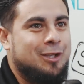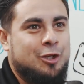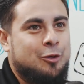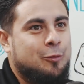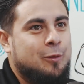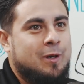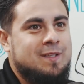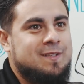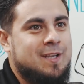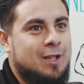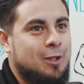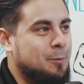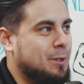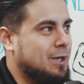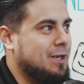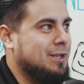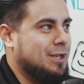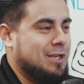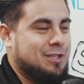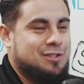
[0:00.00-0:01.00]
You know what I tell them,
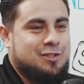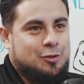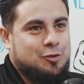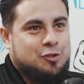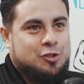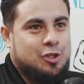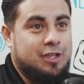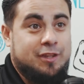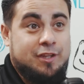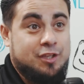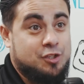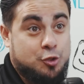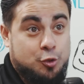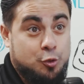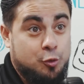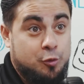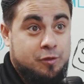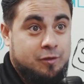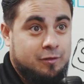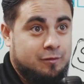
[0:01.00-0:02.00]
and it's usually the
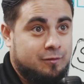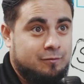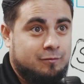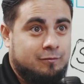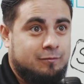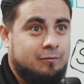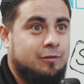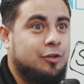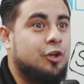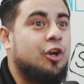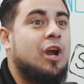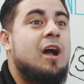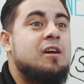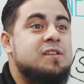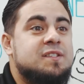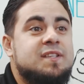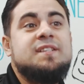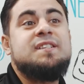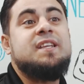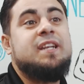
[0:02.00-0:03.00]
truth. Your
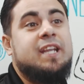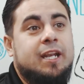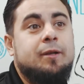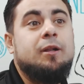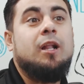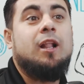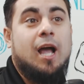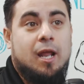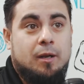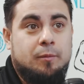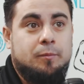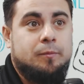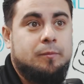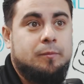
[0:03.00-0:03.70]
house doesn't need a lot.